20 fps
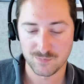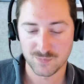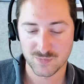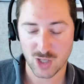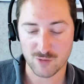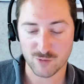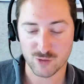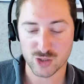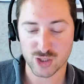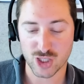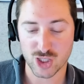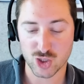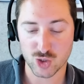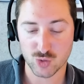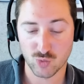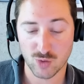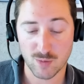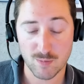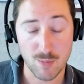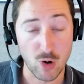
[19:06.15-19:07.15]

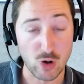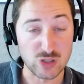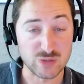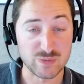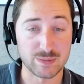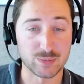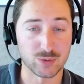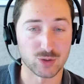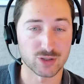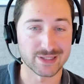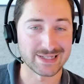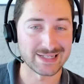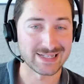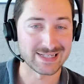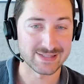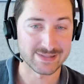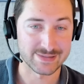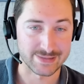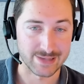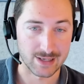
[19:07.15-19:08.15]
conversation where most people are going to
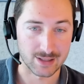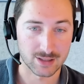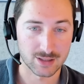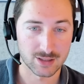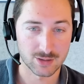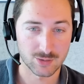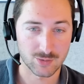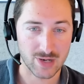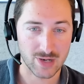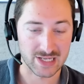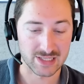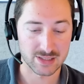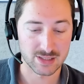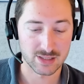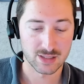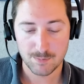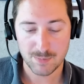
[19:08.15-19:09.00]
get stuck, right?